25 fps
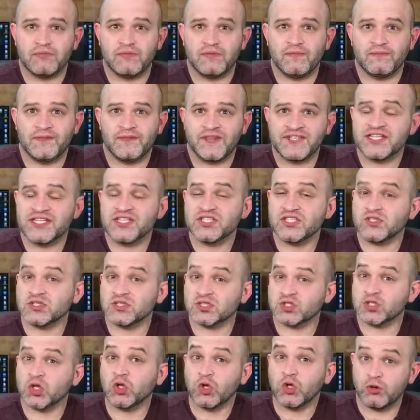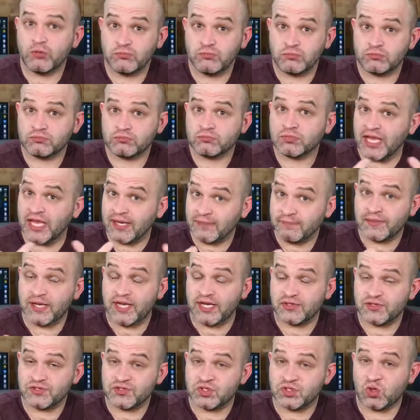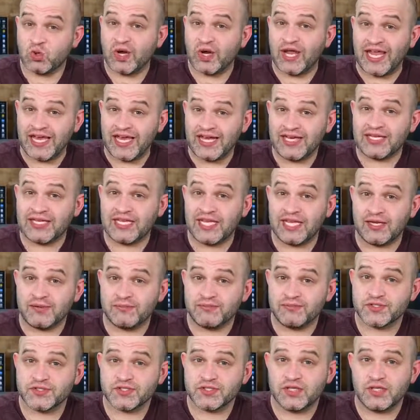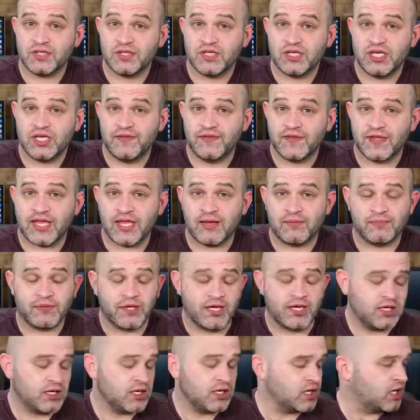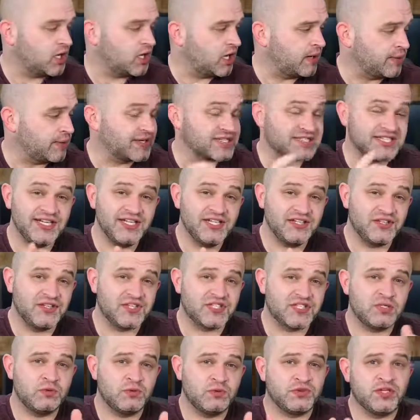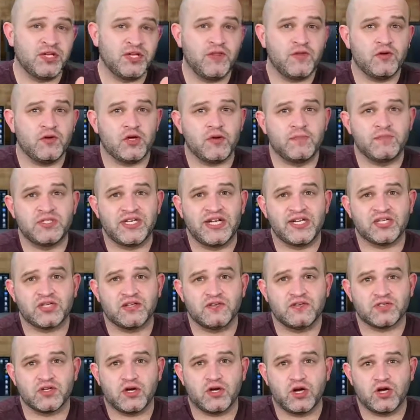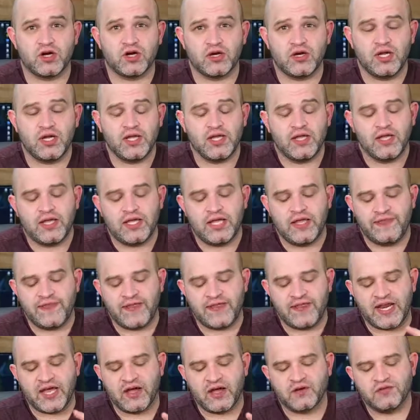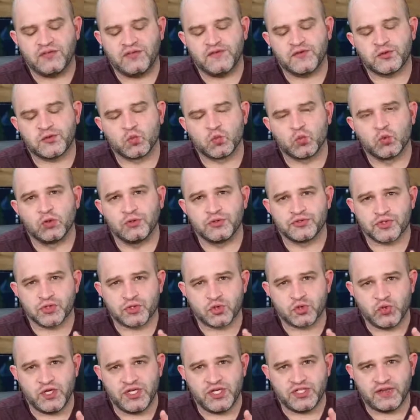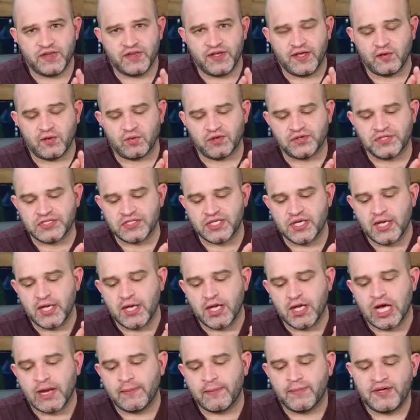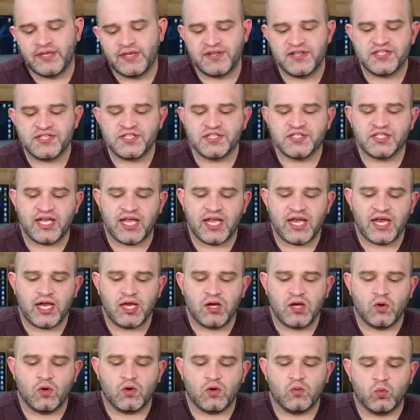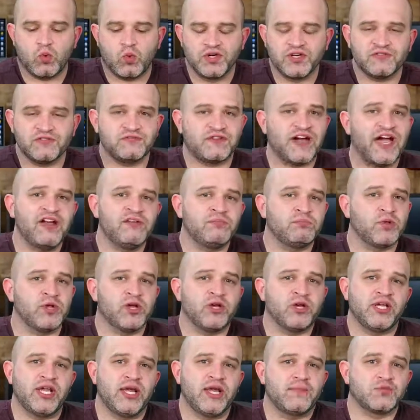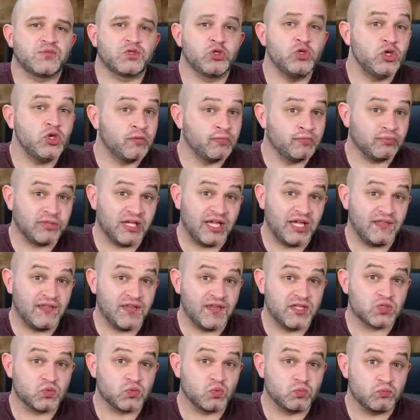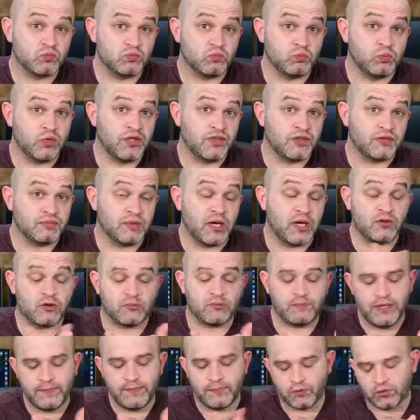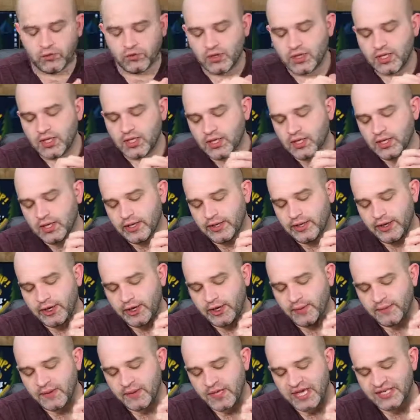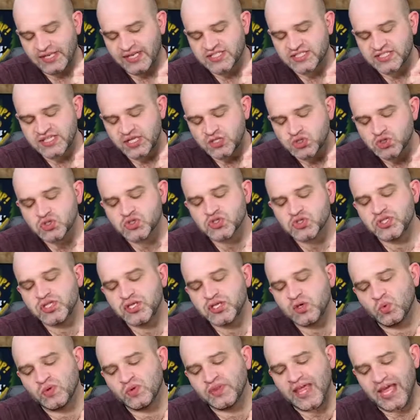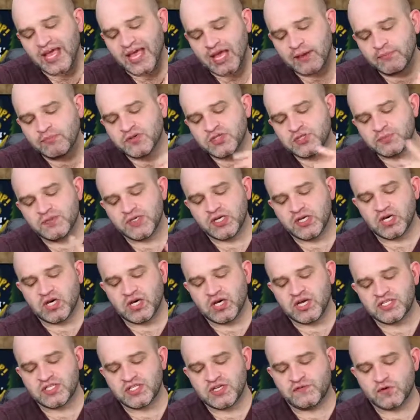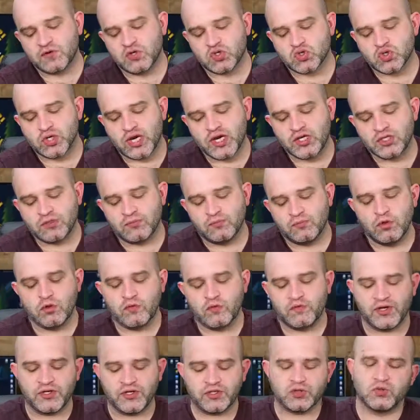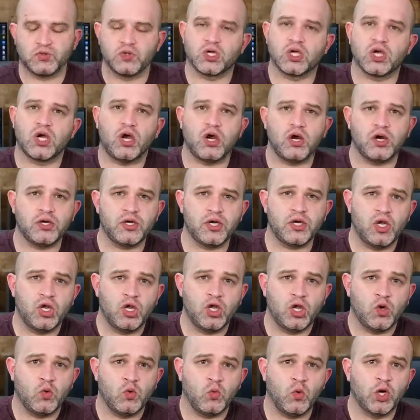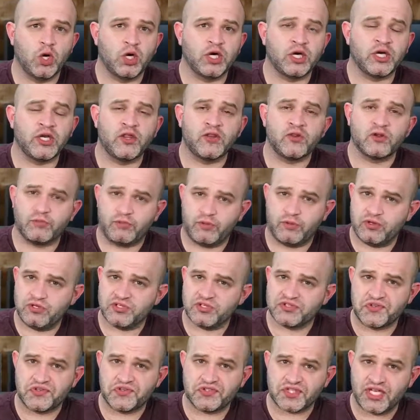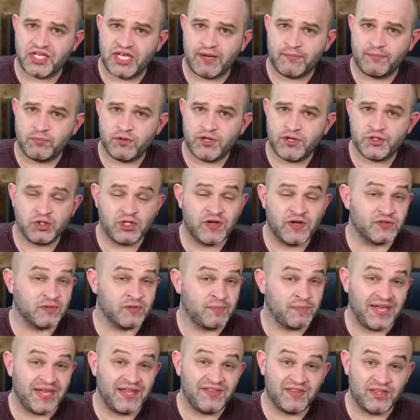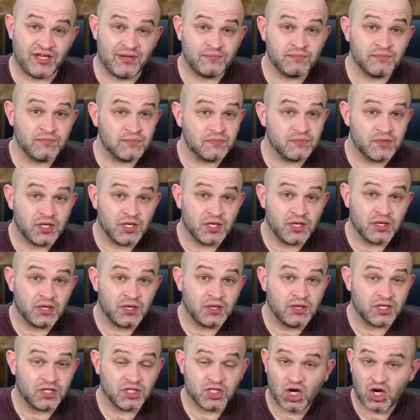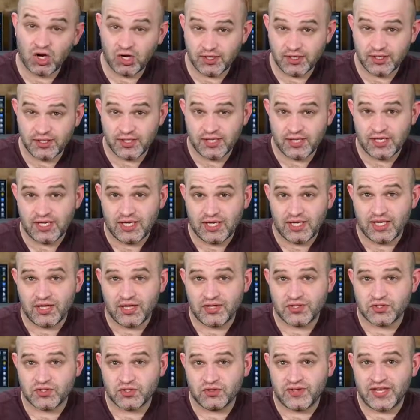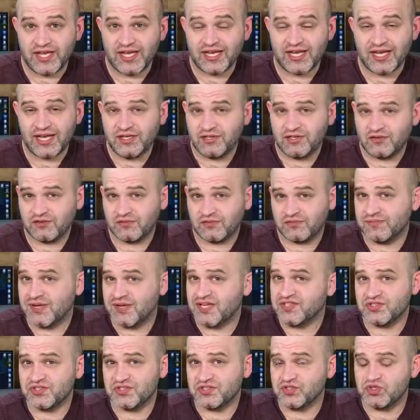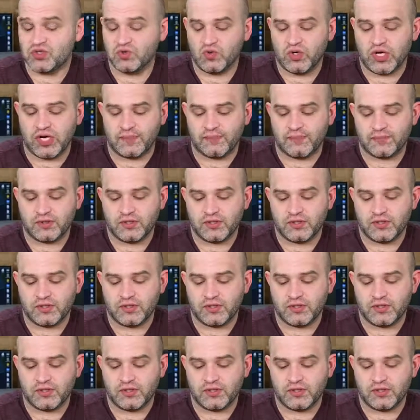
This has a solo campaign, so 8 games in the campaign. I'm excited to see what the other objectives are and then how the rules are tweaked in the other ones. But this is a 1 to 5 player game, so you can play this with other people. And it's interesting when that happens because if you're trying to move onto a card where another person's camper is, you have to pay them a card. And so that kind of messes you up.